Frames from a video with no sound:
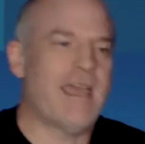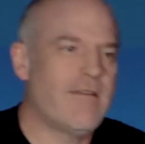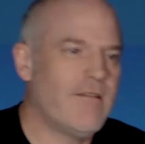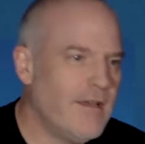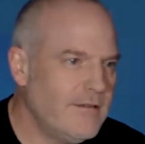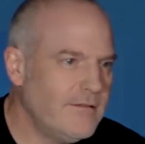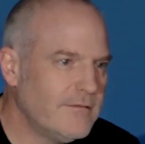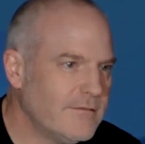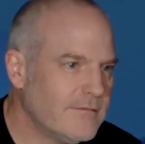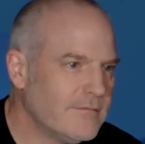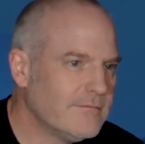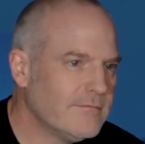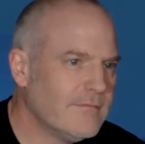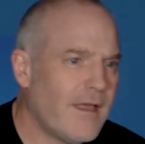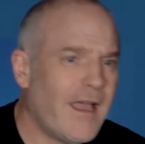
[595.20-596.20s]
error,
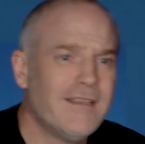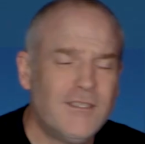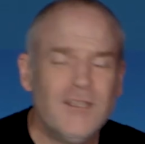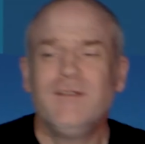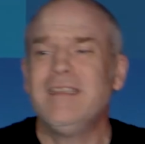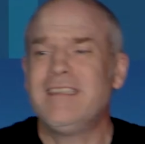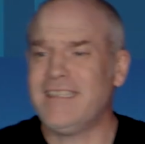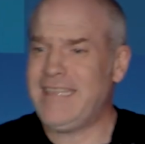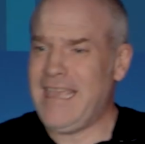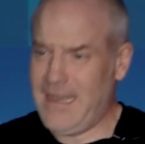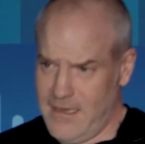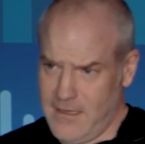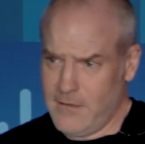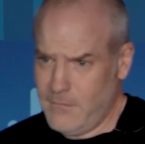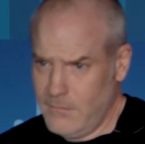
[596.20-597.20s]
I do need to
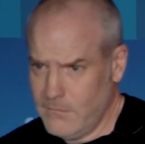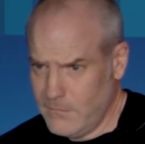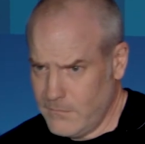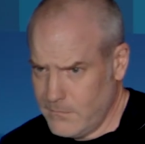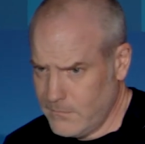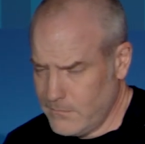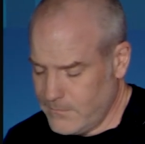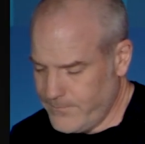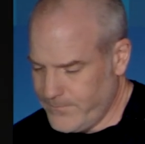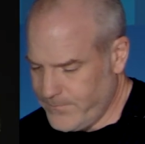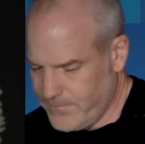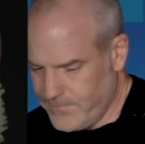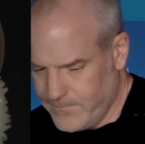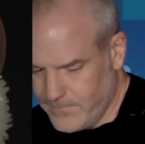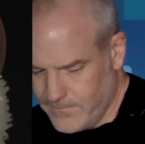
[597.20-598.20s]
tell you,
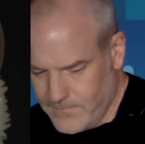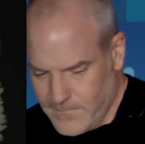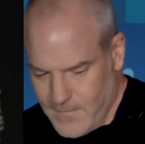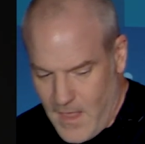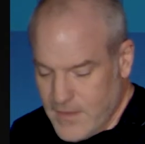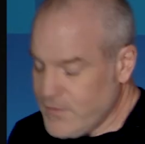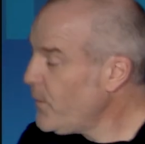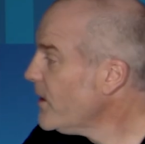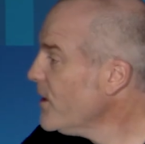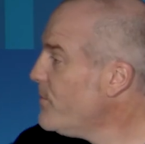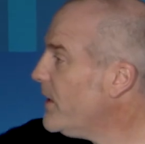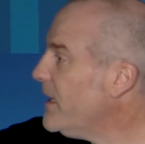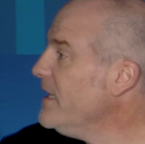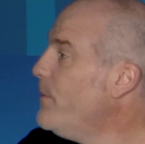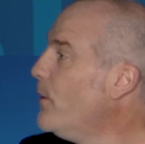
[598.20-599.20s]
so I can
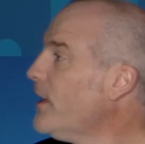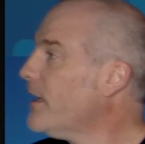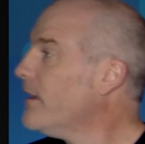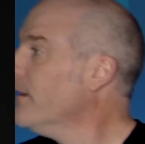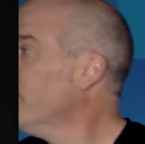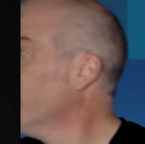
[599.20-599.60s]
put it in the body.